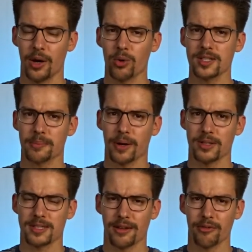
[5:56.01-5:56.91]
was
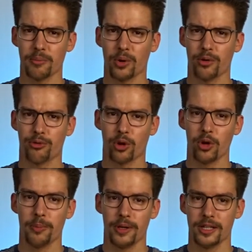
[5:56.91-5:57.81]
about
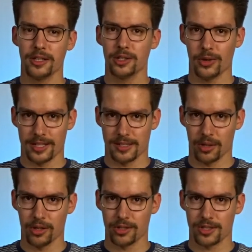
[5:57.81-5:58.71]
7.4 billion US
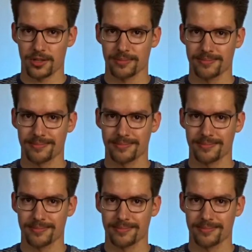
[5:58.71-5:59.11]
dollars.